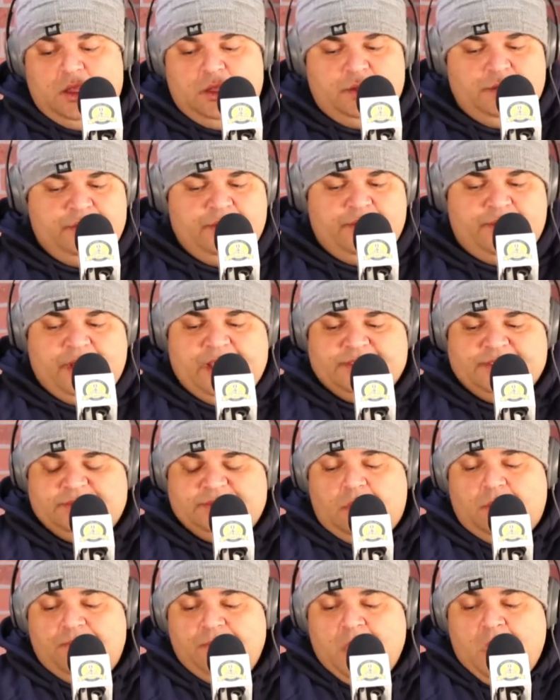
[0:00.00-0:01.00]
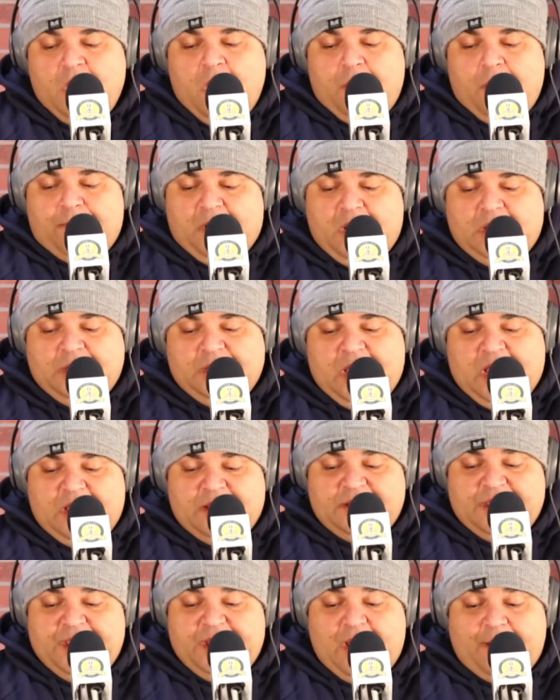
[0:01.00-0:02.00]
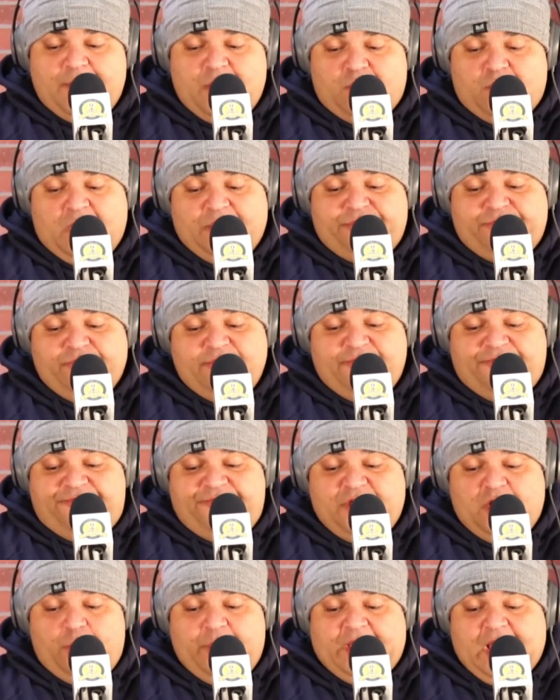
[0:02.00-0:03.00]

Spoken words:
You're an asshole. But here, I'm going to run through the field.